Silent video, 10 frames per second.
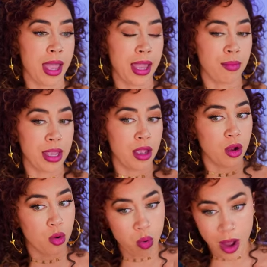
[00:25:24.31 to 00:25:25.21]
and they
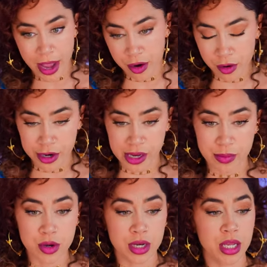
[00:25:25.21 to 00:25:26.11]
acquire a
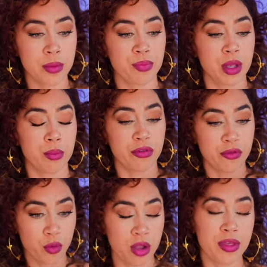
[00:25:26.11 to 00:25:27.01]
community
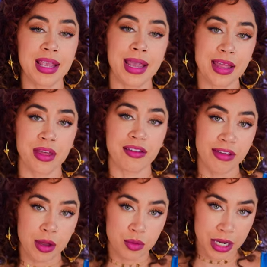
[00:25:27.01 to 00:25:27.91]
before they get that
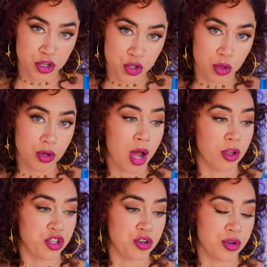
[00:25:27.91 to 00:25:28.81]
foundational
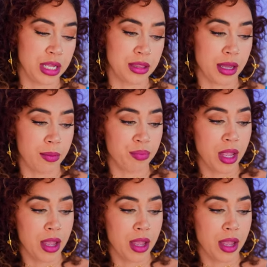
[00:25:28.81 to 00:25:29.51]
knowledge underneath them.